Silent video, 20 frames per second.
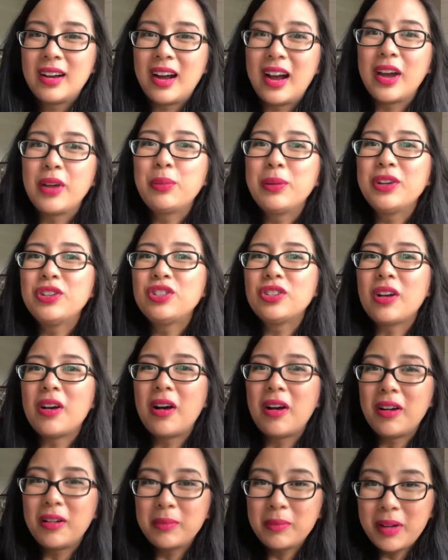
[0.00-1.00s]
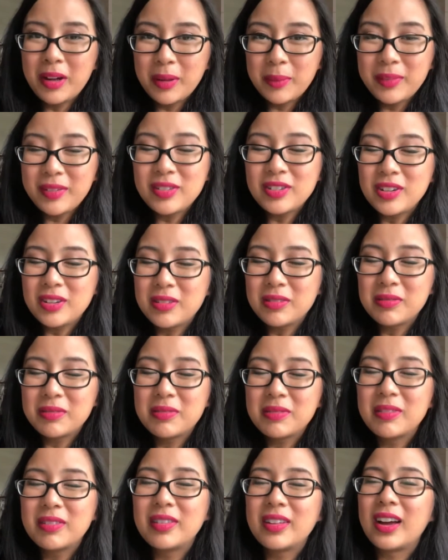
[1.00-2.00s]
I wish all moms knew
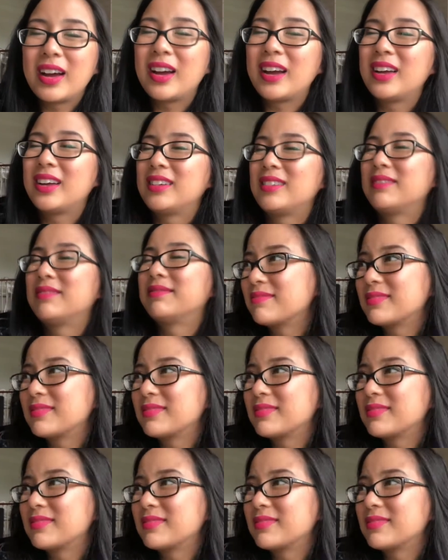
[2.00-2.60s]
that